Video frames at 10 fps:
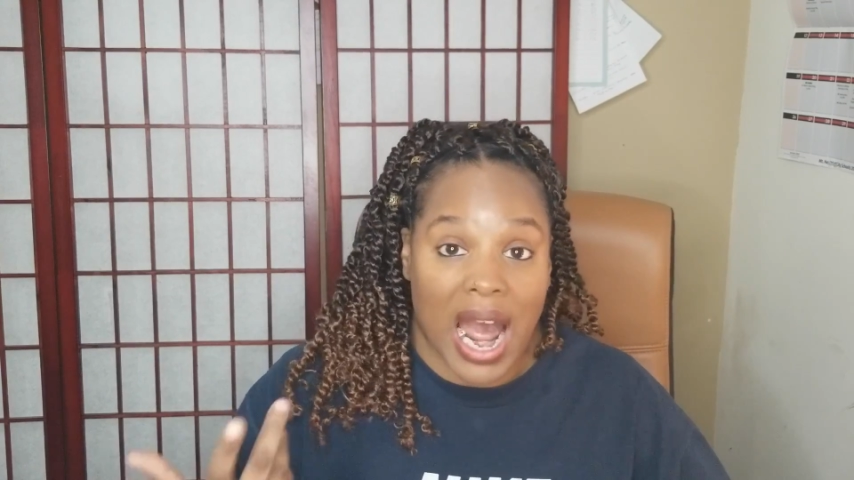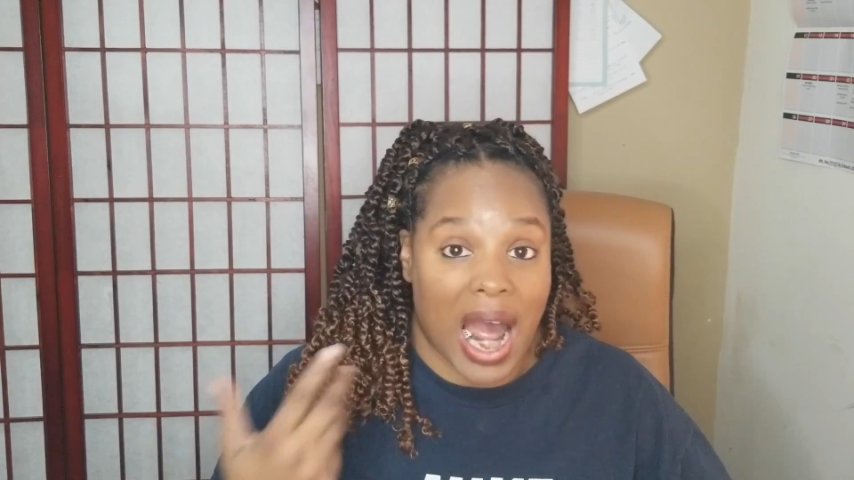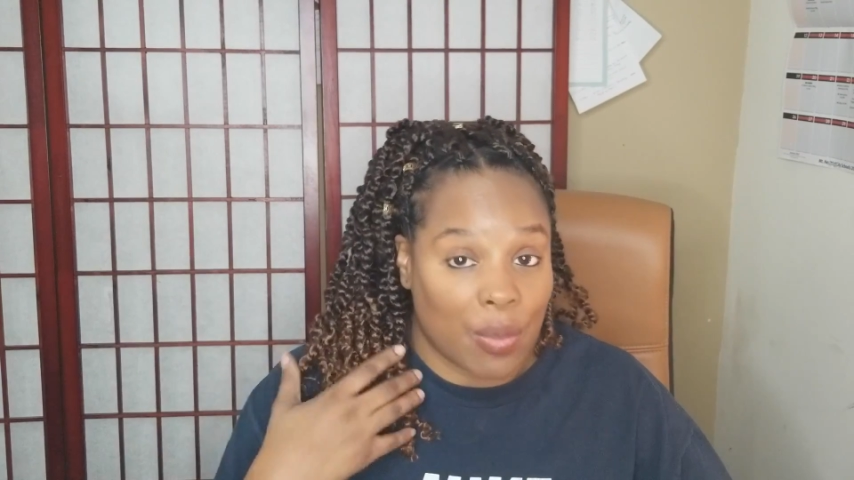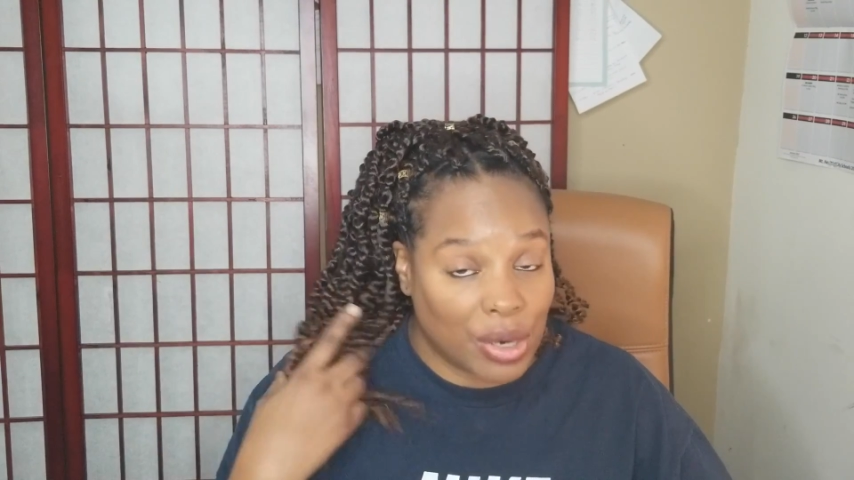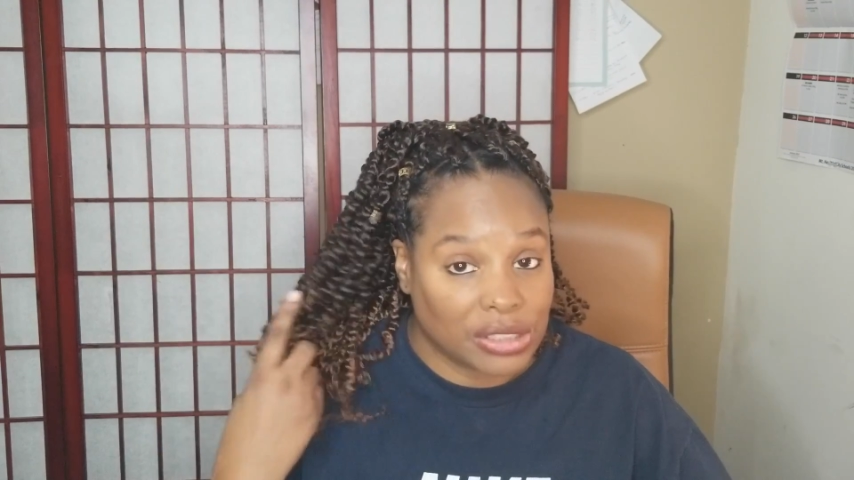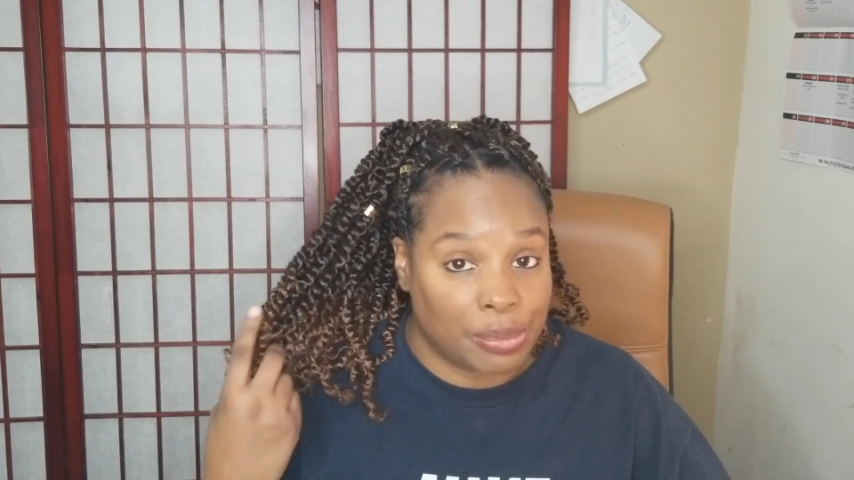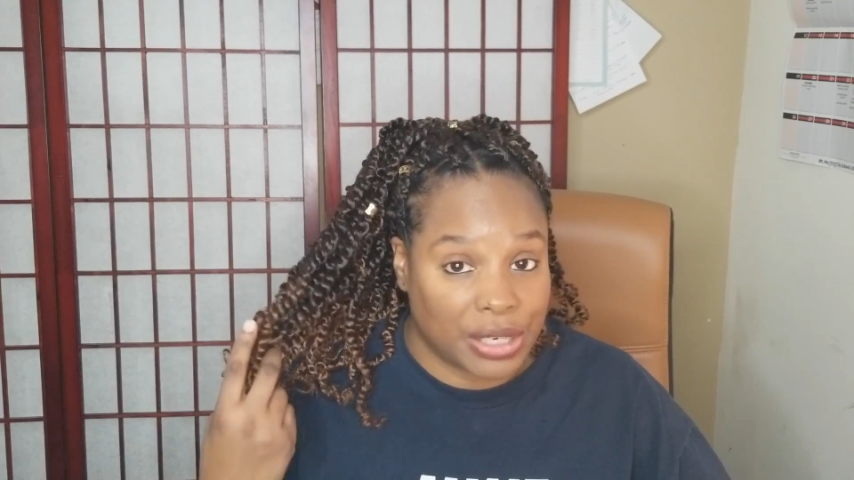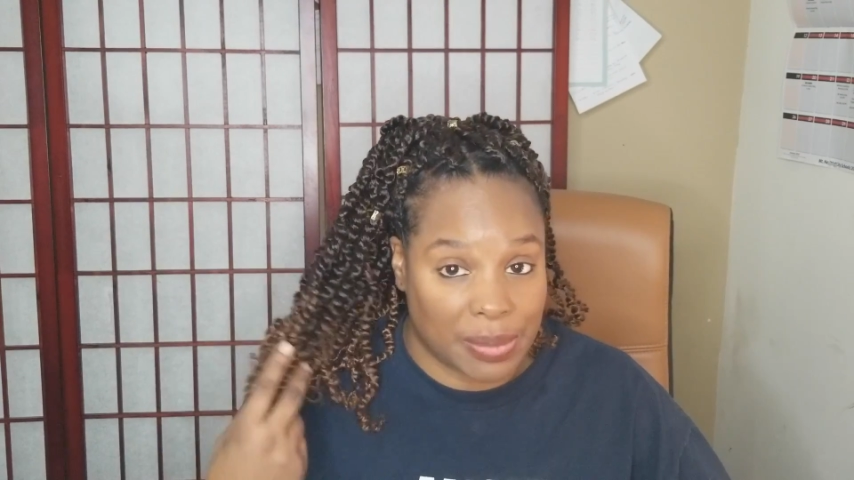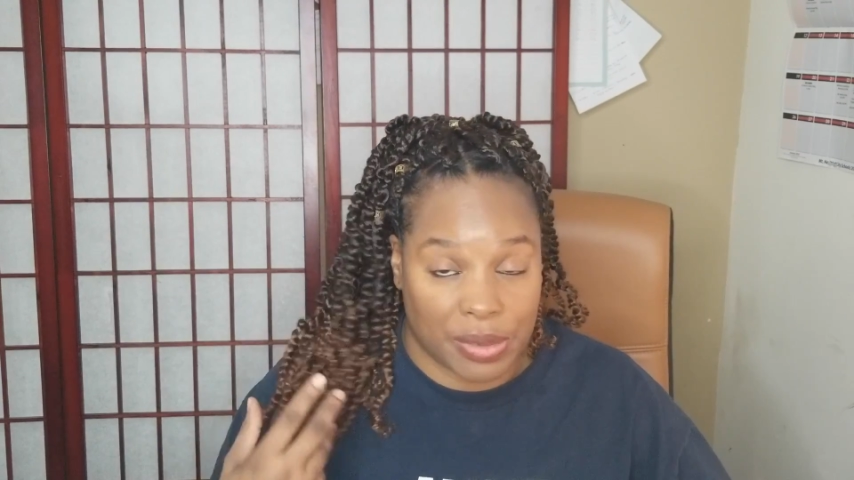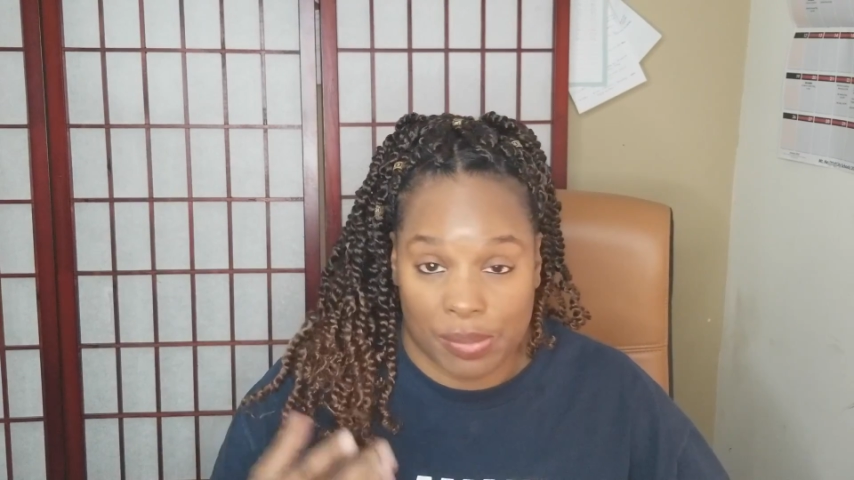I wanted to
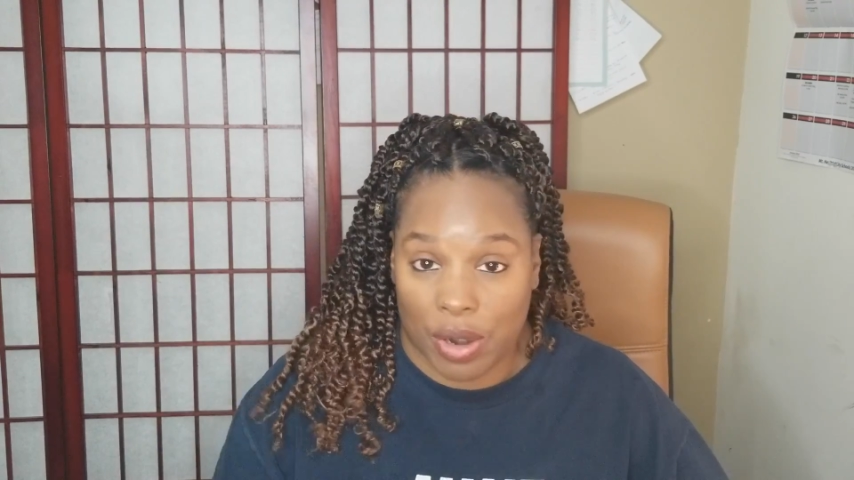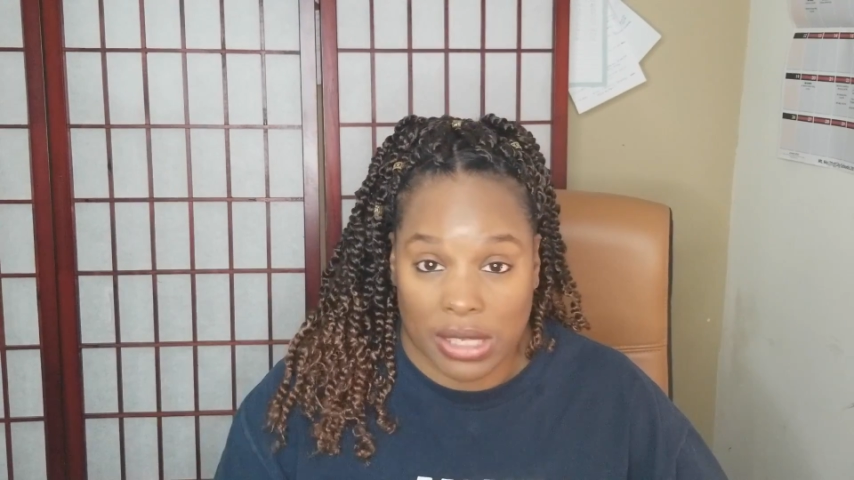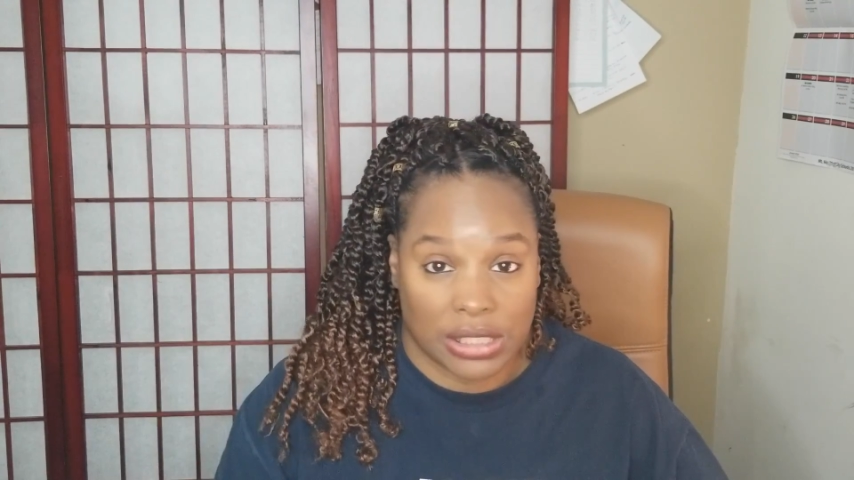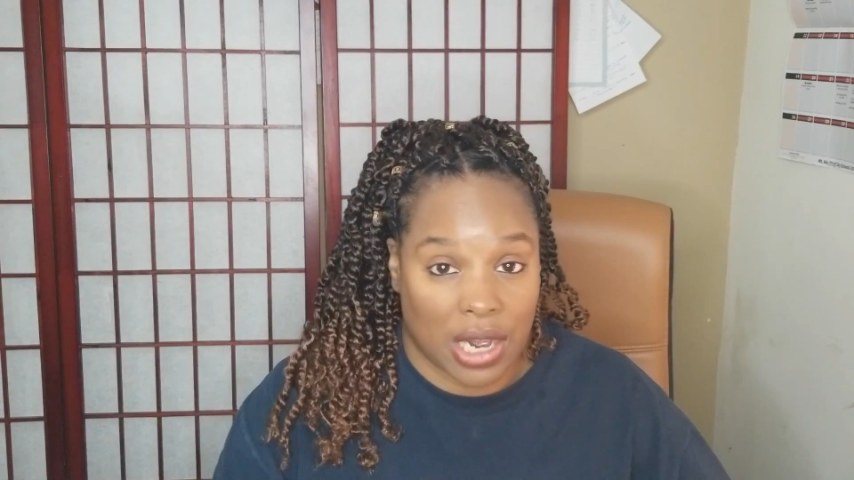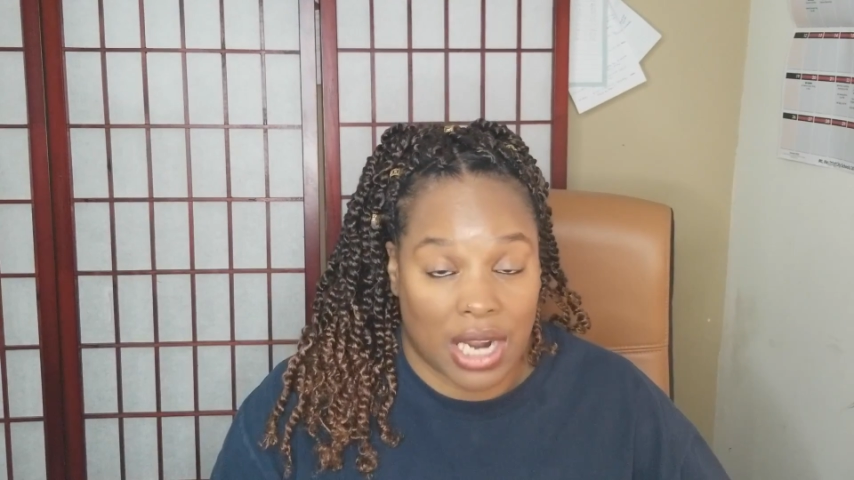put it up in a ponytail.